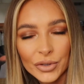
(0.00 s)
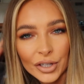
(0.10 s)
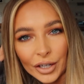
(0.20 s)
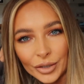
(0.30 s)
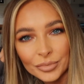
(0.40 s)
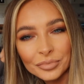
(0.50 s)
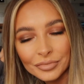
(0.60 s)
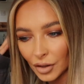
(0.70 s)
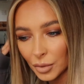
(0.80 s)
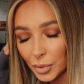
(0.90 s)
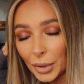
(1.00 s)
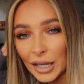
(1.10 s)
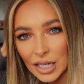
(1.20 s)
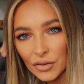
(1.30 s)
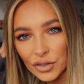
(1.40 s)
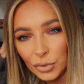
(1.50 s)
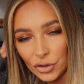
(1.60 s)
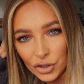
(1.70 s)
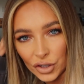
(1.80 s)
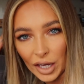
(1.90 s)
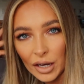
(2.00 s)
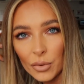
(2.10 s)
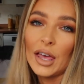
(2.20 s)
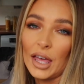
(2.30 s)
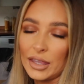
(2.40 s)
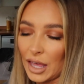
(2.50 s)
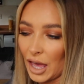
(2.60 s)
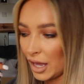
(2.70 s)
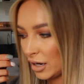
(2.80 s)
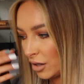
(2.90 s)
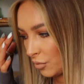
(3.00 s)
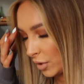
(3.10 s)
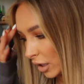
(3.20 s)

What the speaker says: So I'm about to have some lunch now, and then we're